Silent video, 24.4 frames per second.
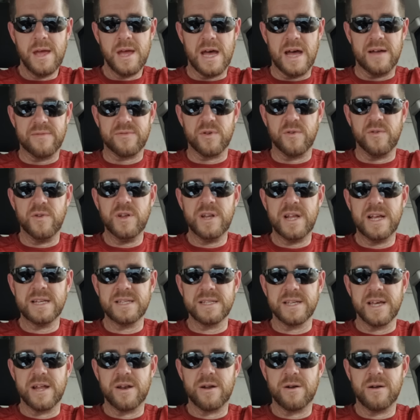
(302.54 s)
After a few
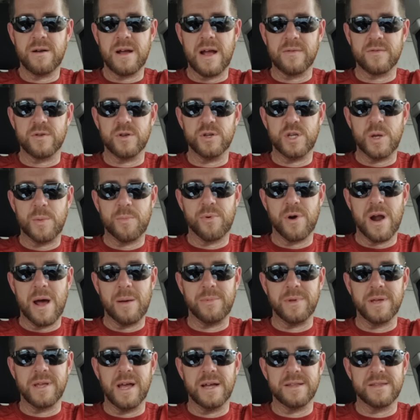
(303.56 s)
days later, after she
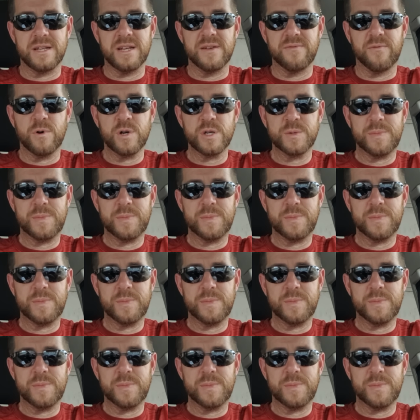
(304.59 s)
probably got the divorce